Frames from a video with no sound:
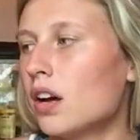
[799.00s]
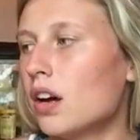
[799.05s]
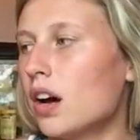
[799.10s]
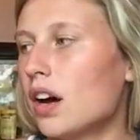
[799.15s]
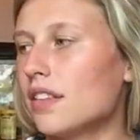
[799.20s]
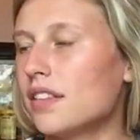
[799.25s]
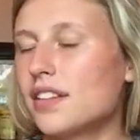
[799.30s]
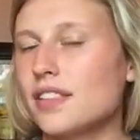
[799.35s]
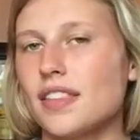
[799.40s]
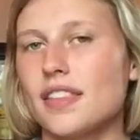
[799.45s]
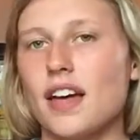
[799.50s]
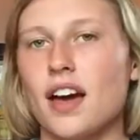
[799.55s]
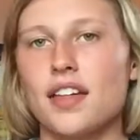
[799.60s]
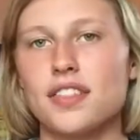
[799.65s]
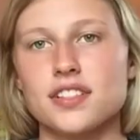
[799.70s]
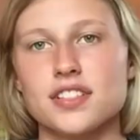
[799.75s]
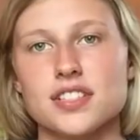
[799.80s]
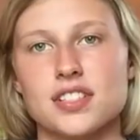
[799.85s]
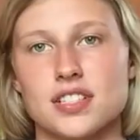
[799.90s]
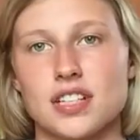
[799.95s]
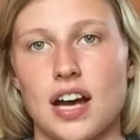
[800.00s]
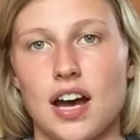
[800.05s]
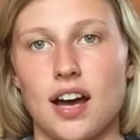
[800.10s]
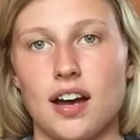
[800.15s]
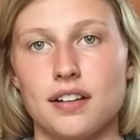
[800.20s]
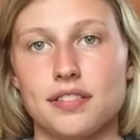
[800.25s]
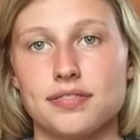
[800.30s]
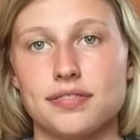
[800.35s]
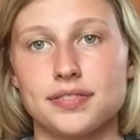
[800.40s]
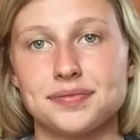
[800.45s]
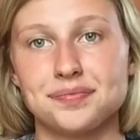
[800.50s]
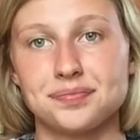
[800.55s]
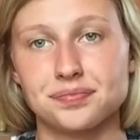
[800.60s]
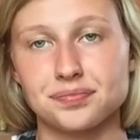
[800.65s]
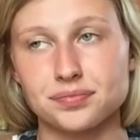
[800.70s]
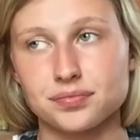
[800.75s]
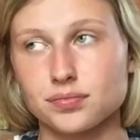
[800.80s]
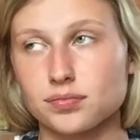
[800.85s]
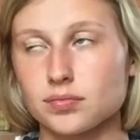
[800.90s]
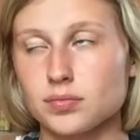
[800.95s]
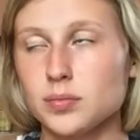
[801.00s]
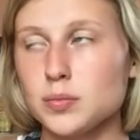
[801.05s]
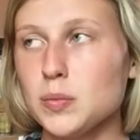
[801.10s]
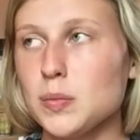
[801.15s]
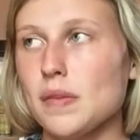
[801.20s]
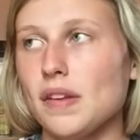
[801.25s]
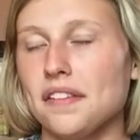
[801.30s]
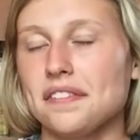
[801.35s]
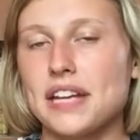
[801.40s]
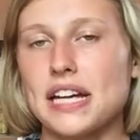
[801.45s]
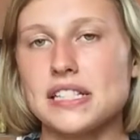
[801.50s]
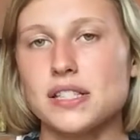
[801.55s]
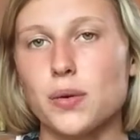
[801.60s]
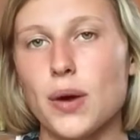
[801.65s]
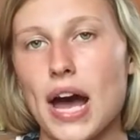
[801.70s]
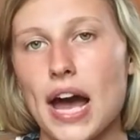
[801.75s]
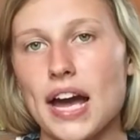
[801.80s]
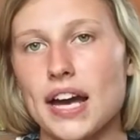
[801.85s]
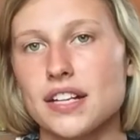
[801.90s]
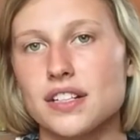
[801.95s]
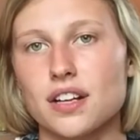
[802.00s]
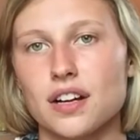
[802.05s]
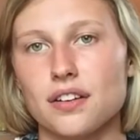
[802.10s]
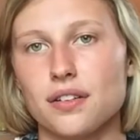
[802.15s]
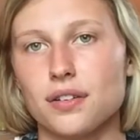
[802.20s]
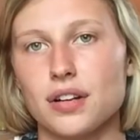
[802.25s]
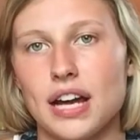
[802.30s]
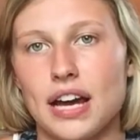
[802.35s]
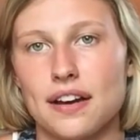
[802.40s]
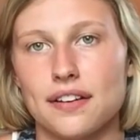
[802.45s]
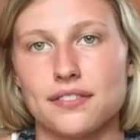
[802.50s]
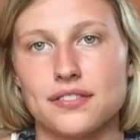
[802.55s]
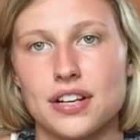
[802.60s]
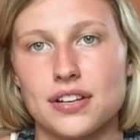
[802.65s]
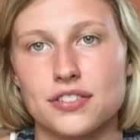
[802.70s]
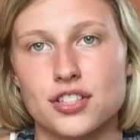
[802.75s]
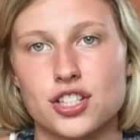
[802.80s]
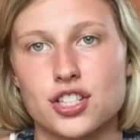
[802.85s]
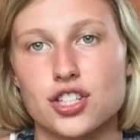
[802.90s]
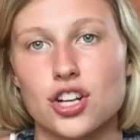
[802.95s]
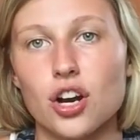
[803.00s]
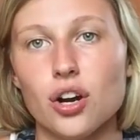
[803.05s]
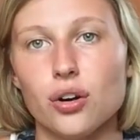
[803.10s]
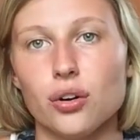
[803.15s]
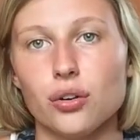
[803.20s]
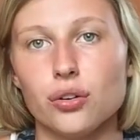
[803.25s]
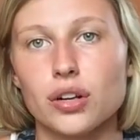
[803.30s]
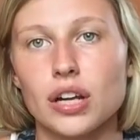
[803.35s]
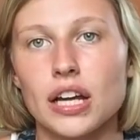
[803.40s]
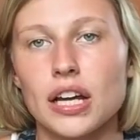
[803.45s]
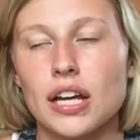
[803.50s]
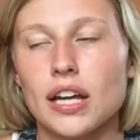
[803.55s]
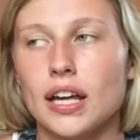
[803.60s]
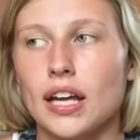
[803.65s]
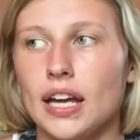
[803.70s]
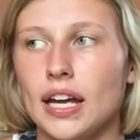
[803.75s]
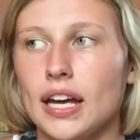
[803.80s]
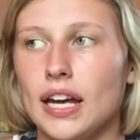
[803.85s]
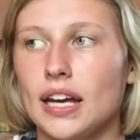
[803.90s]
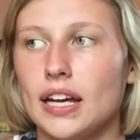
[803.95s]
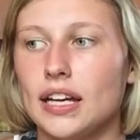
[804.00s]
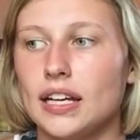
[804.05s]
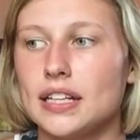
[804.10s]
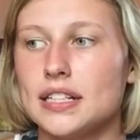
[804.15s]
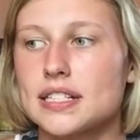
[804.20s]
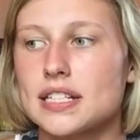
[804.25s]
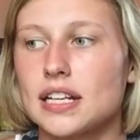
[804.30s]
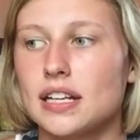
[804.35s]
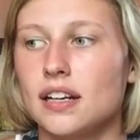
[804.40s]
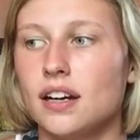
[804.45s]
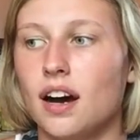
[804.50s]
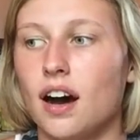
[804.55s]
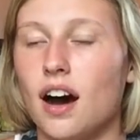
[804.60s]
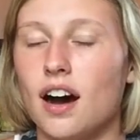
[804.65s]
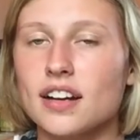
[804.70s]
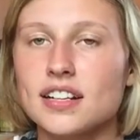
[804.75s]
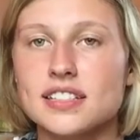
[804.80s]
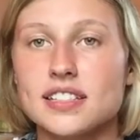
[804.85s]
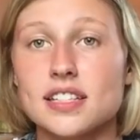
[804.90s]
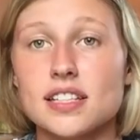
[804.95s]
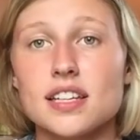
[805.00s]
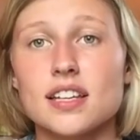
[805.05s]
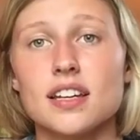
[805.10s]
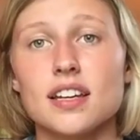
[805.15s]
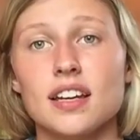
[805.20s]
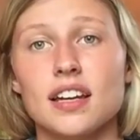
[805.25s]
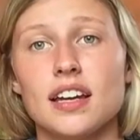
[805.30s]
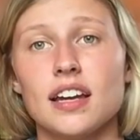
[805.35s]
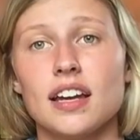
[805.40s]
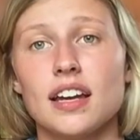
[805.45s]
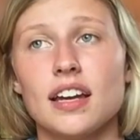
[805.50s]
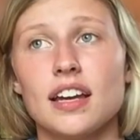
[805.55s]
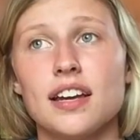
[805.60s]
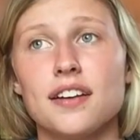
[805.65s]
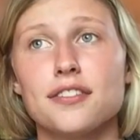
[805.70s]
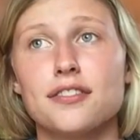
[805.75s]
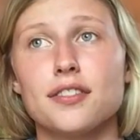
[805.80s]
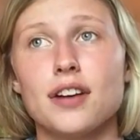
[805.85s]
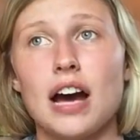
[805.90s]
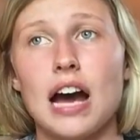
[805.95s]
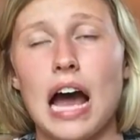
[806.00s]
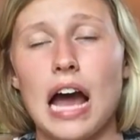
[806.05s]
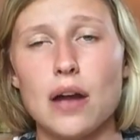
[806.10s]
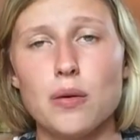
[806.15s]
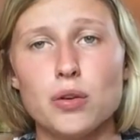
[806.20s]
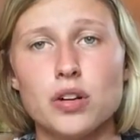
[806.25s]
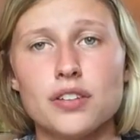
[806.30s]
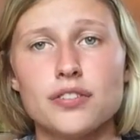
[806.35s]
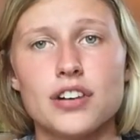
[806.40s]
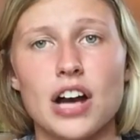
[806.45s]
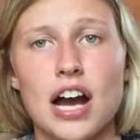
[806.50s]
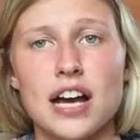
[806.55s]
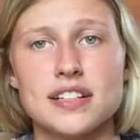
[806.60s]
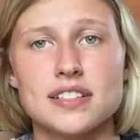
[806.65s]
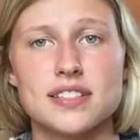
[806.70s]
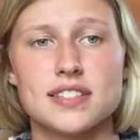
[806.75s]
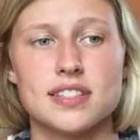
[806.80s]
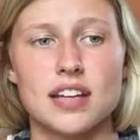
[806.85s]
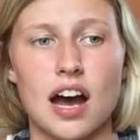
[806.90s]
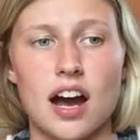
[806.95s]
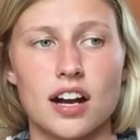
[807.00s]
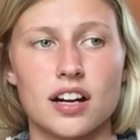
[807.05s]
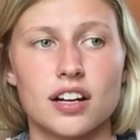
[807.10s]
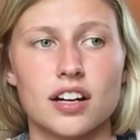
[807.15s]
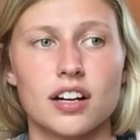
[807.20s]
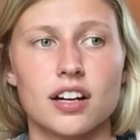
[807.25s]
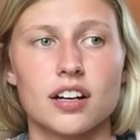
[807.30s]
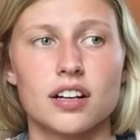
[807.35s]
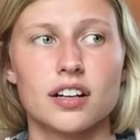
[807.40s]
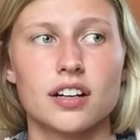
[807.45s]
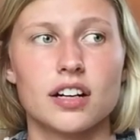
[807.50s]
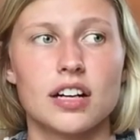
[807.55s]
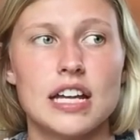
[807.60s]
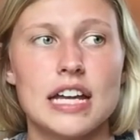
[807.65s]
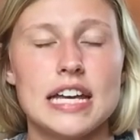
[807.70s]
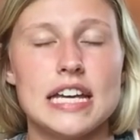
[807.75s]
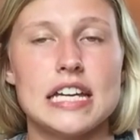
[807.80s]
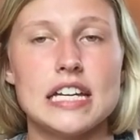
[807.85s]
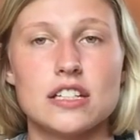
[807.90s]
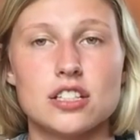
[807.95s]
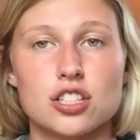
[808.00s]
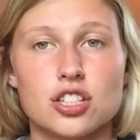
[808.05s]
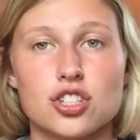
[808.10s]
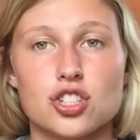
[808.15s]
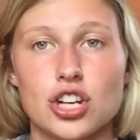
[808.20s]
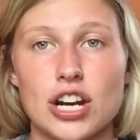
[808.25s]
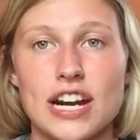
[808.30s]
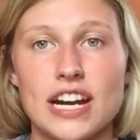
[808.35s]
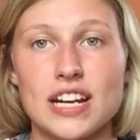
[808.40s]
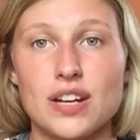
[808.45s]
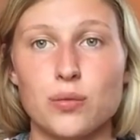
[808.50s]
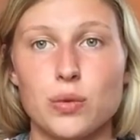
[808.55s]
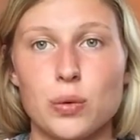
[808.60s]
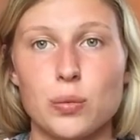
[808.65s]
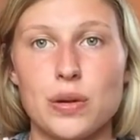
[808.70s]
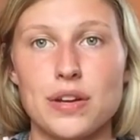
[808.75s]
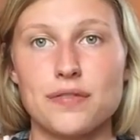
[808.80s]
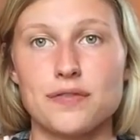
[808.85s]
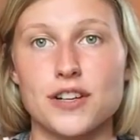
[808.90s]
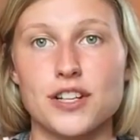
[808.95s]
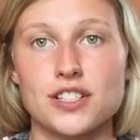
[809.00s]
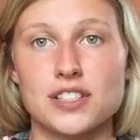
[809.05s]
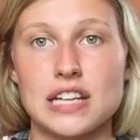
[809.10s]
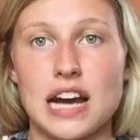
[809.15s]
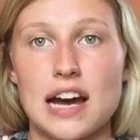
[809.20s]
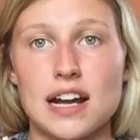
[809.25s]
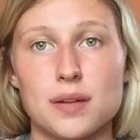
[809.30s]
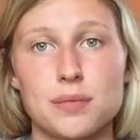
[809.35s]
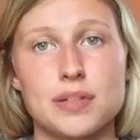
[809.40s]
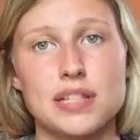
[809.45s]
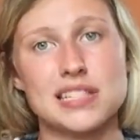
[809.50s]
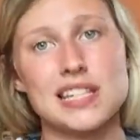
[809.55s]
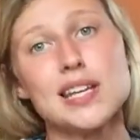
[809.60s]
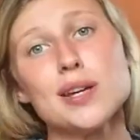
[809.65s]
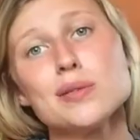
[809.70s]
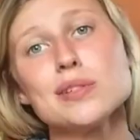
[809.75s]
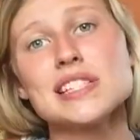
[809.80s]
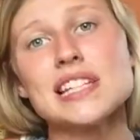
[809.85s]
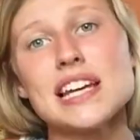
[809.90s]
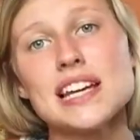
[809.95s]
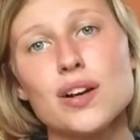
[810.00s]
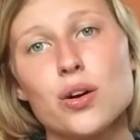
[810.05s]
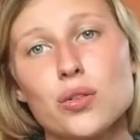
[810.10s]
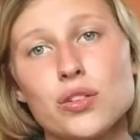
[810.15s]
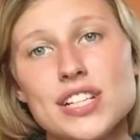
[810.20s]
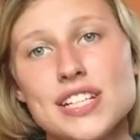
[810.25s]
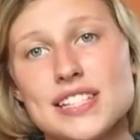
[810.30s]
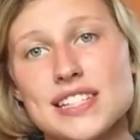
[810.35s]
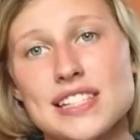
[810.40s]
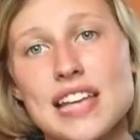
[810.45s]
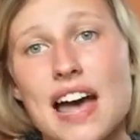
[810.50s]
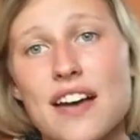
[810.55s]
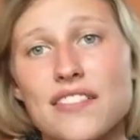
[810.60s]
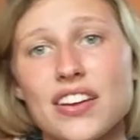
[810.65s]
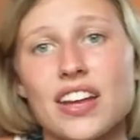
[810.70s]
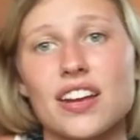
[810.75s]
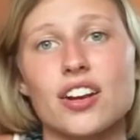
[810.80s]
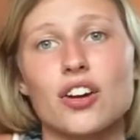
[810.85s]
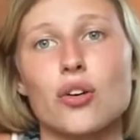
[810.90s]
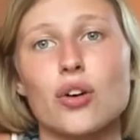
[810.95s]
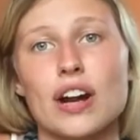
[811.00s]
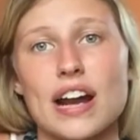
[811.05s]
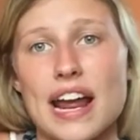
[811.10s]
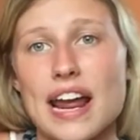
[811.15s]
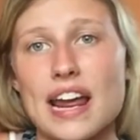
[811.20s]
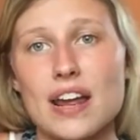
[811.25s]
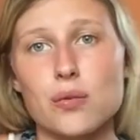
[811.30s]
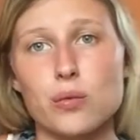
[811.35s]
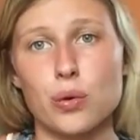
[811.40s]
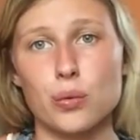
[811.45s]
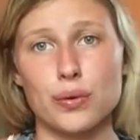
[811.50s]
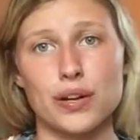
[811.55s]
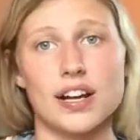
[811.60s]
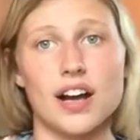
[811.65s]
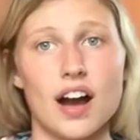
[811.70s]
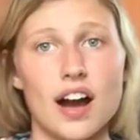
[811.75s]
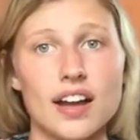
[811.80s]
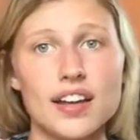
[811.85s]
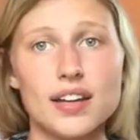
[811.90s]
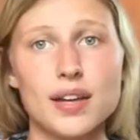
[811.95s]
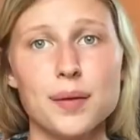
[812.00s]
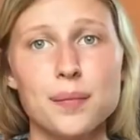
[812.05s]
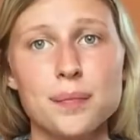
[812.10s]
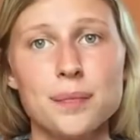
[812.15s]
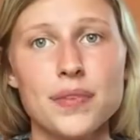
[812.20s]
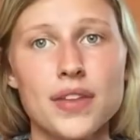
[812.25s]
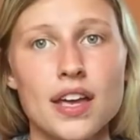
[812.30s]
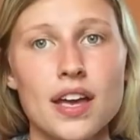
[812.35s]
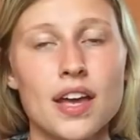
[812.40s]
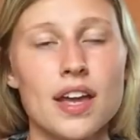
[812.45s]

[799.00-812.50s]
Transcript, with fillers: other than the other stuff, that's why I don't have never shown. And honestly, if I would have gotten soccer into training when we first got him because he was like only seven or eight when we got him.